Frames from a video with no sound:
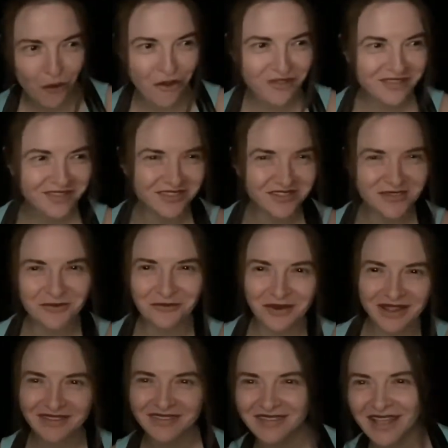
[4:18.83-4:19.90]
it's such a
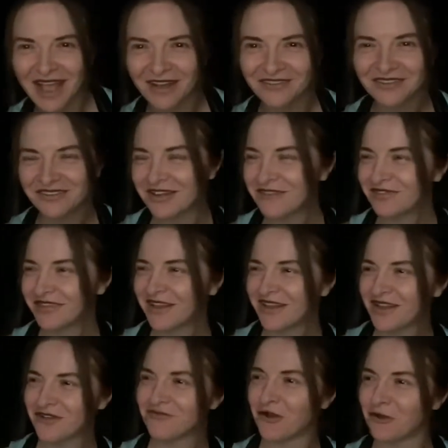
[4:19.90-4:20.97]
weird sound. I don't think
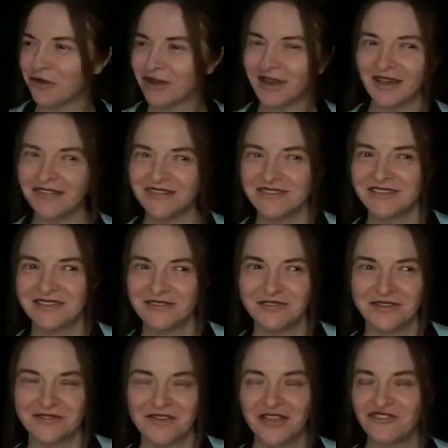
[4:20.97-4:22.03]
I can vocalise it
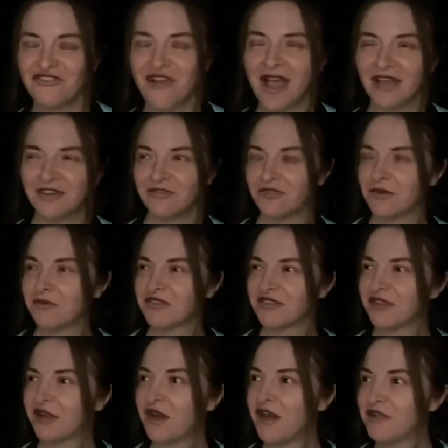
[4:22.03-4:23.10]
even if I tried. If I was
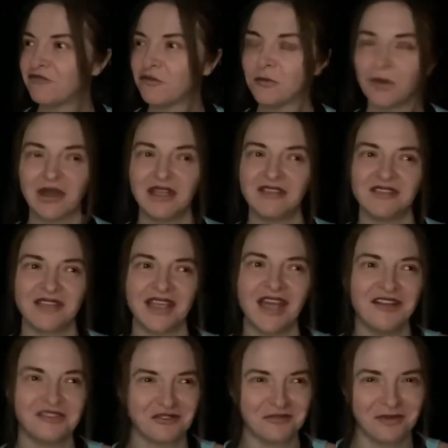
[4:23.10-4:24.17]
the guy from Police
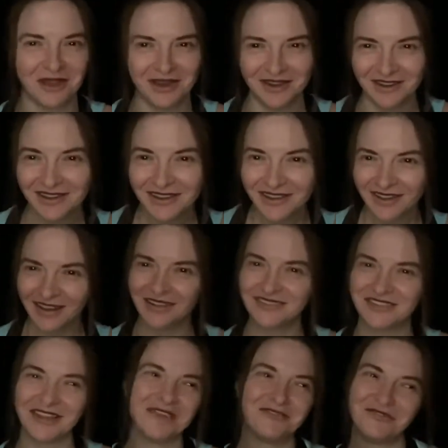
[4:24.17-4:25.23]
Academy, I
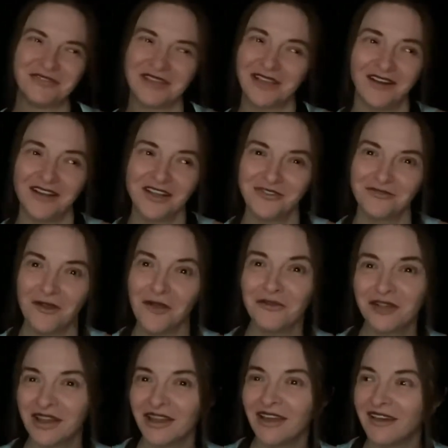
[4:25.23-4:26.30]
don't think I could
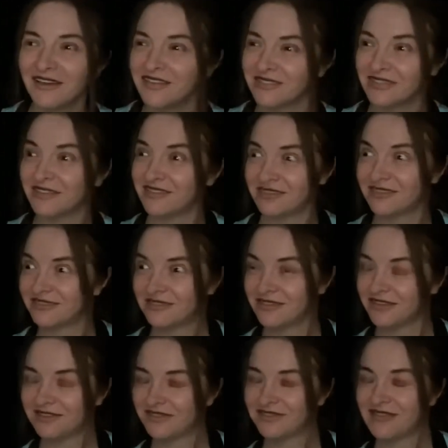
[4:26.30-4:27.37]
vocalise
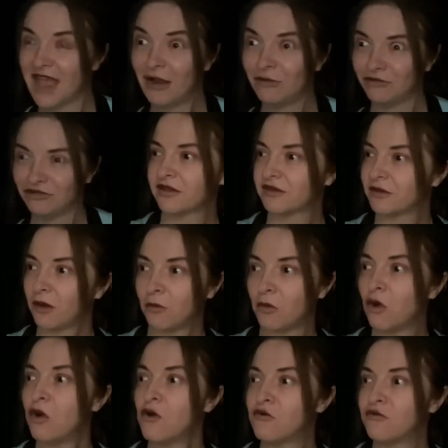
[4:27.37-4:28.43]
this sound. The
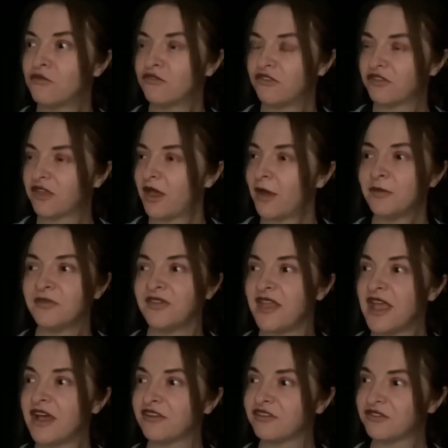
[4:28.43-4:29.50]
wolf just comes
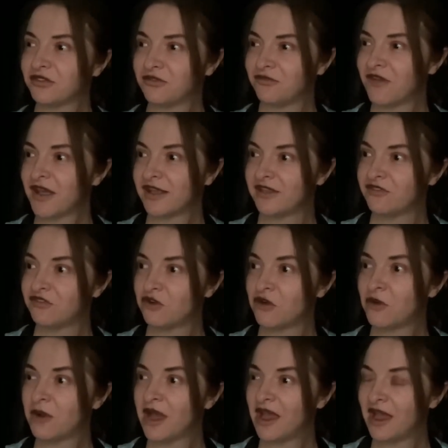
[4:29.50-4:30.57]
out of the fucking
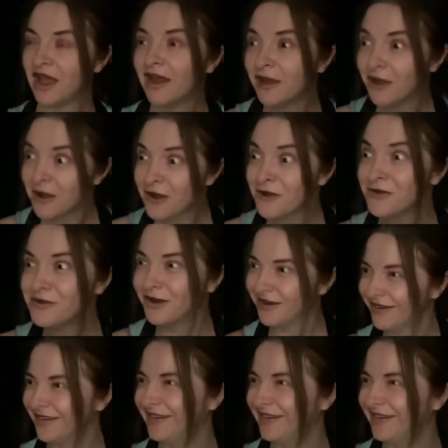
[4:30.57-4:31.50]
doorway. Hello!